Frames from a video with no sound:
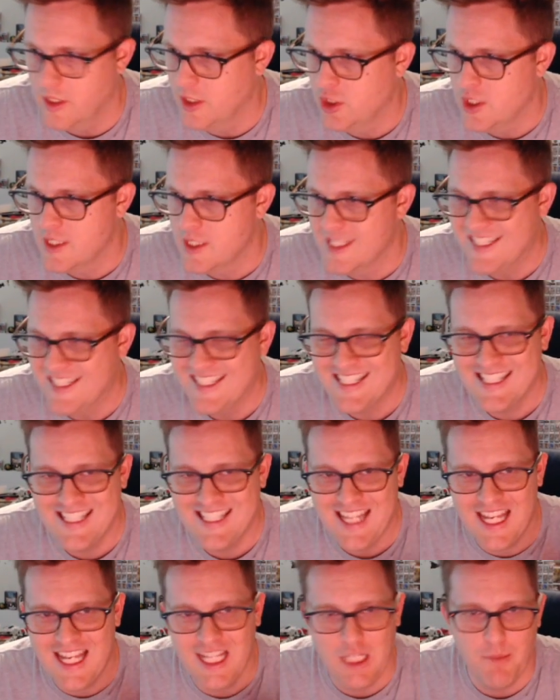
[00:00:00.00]
She's an
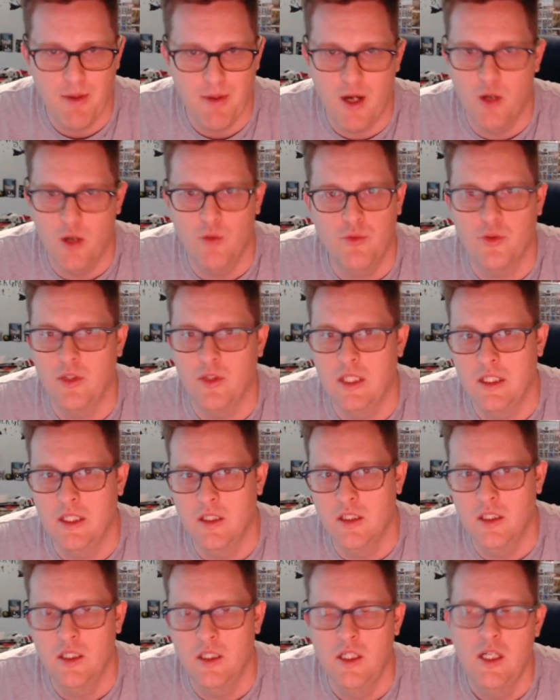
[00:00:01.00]
insanely powerful leader.